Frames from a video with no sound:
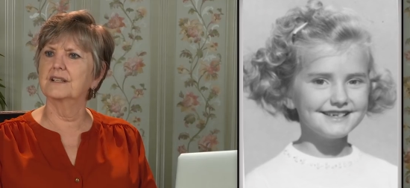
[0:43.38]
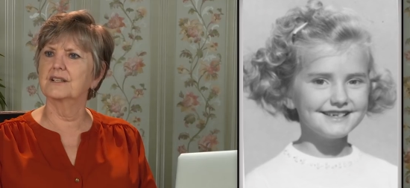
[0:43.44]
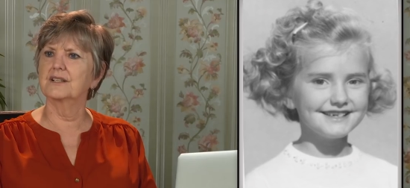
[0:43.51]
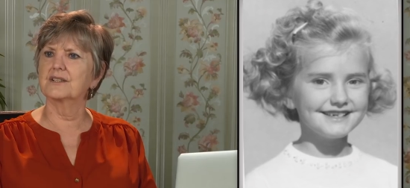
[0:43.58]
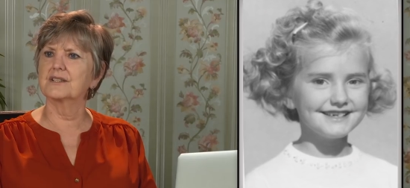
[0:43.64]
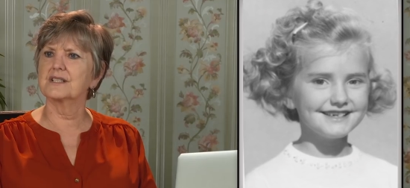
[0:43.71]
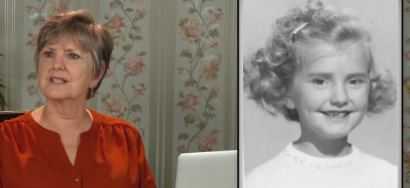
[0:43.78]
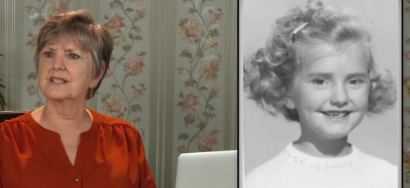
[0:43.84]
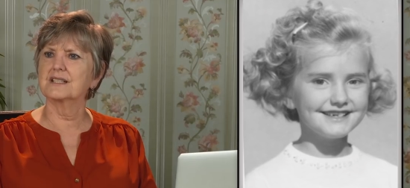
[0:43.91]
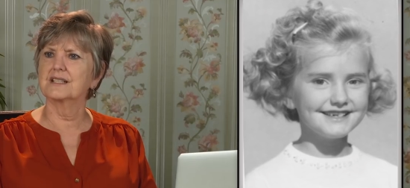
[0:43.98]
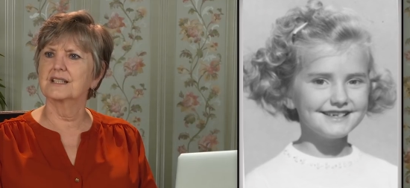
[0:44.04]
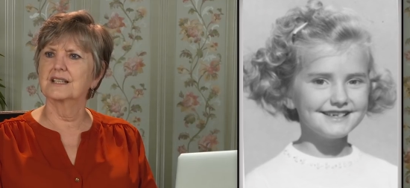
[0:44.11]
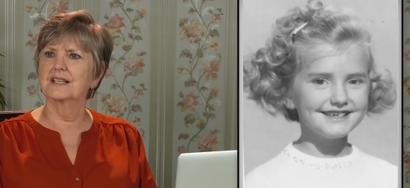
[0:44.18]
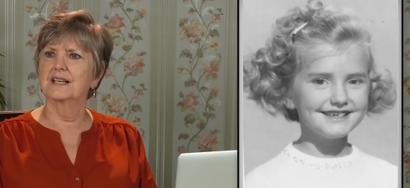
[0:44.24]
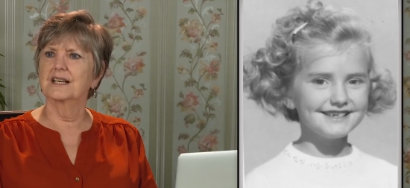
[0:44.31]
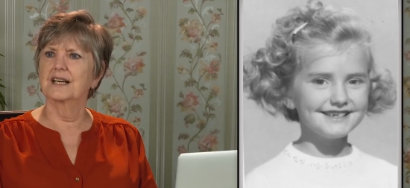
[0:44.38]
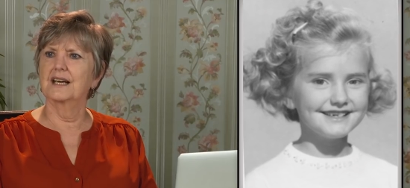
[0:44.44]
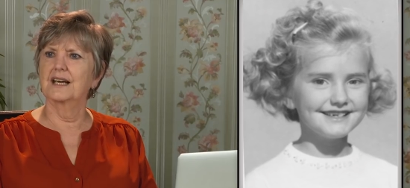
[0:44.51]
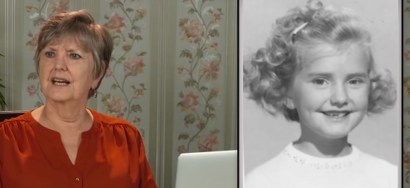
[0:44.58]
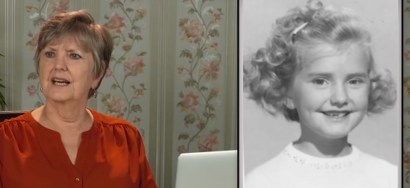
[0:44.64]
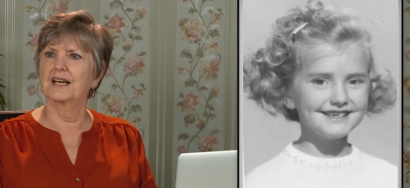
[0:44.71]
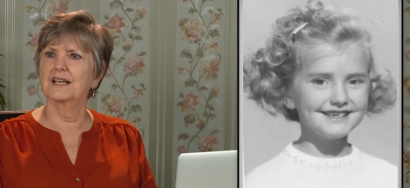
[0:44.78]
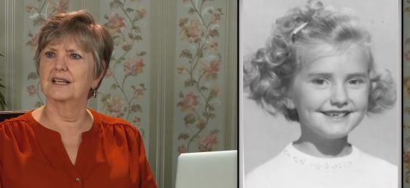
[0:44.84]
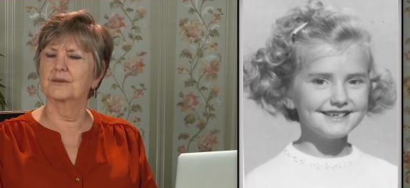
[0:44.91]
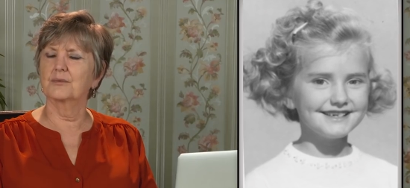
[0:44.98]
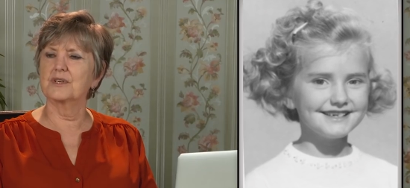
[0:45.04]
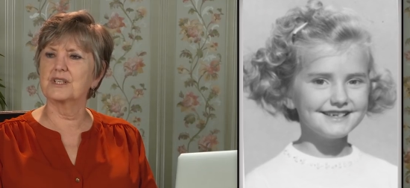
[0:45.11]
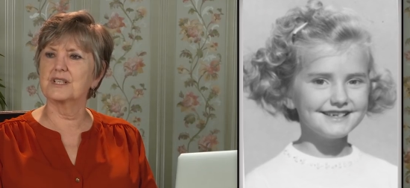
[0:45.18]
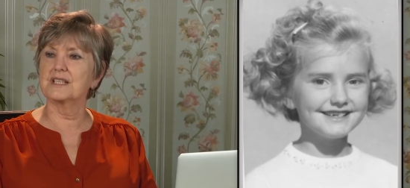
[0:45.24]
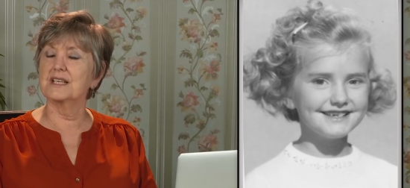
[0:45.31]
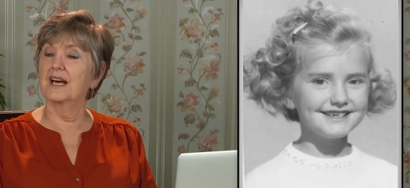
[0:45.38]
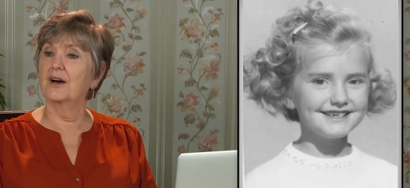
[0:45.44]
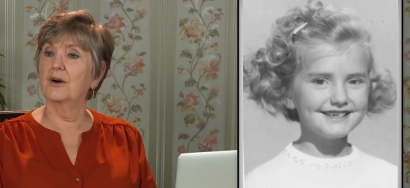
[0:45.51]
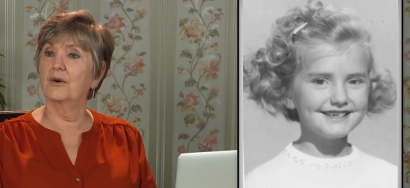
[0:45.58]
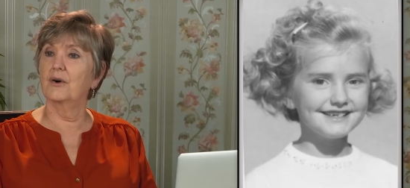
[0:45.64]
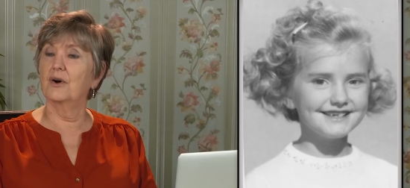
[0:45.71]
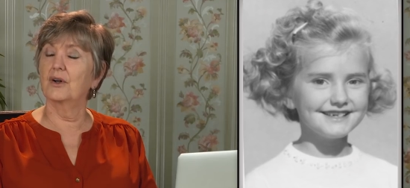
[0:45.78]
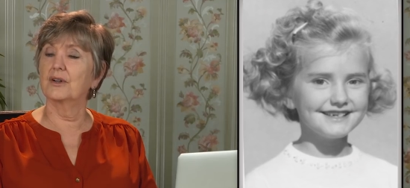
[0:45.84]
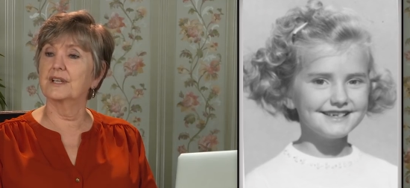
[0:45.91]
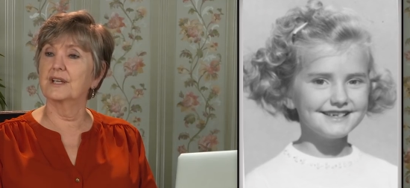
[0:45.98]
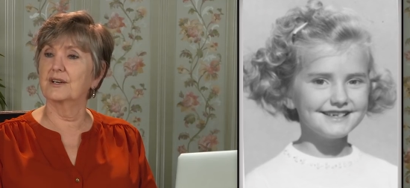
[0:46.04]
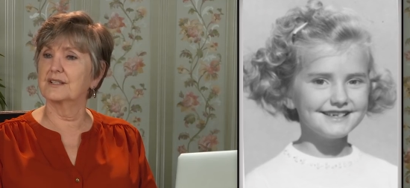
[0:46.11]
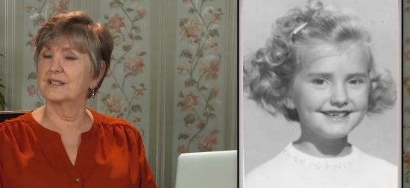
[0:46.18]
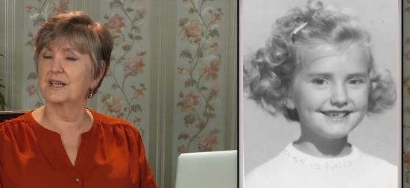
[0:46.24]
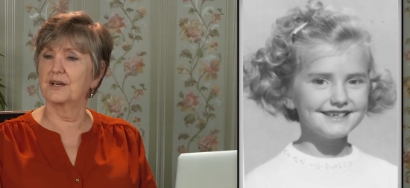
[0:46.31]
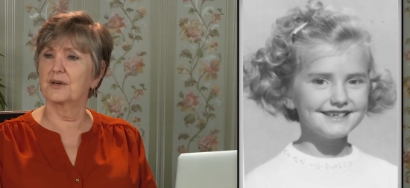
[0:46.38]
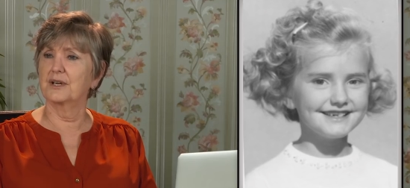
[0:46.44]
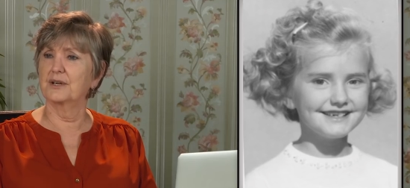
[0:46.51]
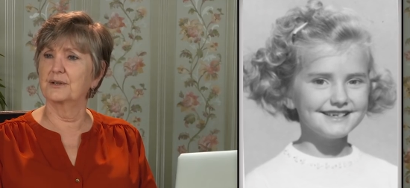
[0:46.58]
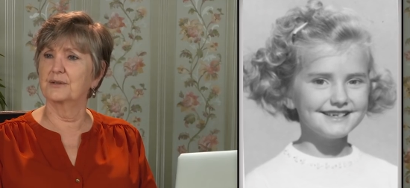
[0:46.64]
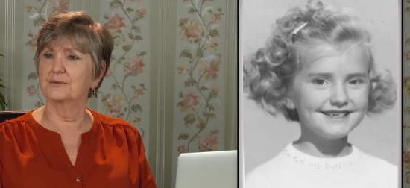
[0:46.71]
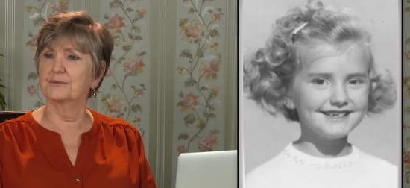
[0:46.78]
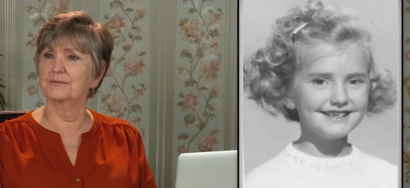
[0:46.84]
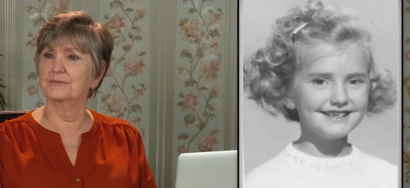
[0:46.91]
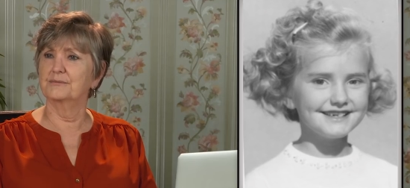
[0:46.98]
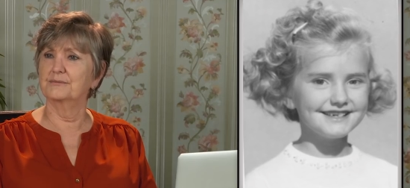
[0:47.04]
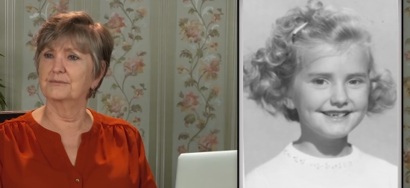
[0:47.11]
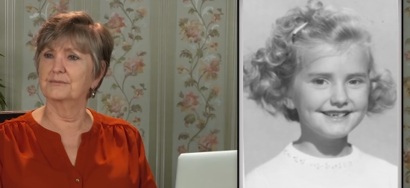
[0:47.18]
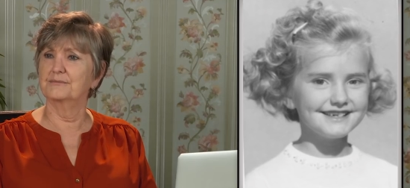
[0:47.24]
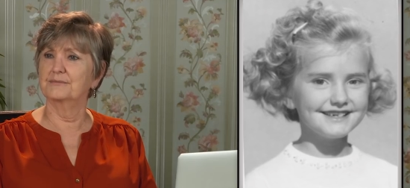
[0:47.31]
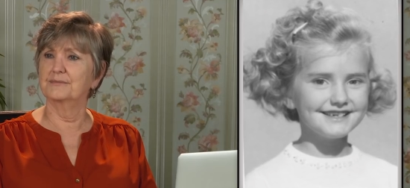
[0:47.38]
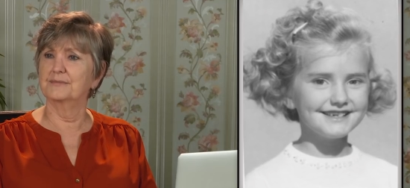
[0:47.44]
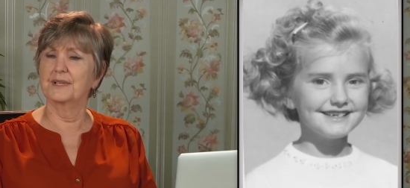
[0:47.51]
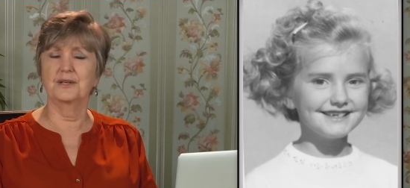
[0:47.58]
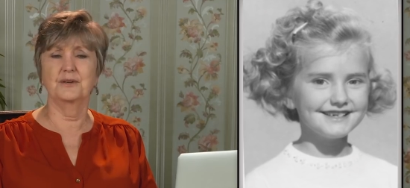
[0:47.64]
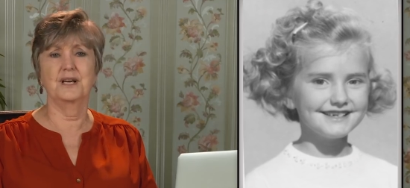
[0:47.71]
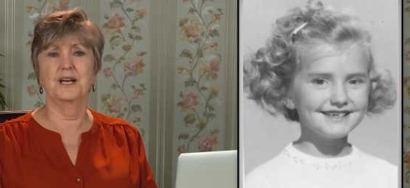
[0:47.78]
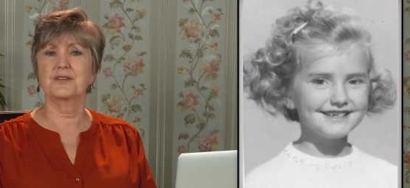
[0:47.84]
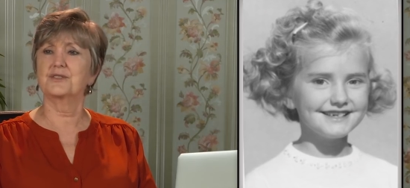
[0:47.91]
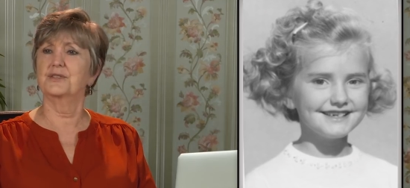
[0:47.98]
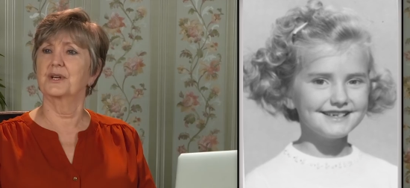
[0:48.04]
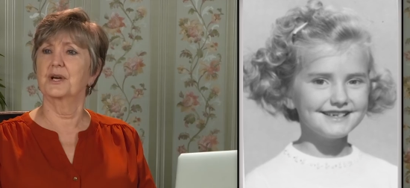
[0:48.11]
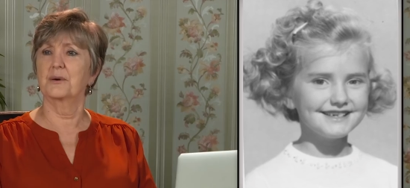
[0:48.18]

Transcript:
Speaker 1: vineyards, and which is now all the Ontario International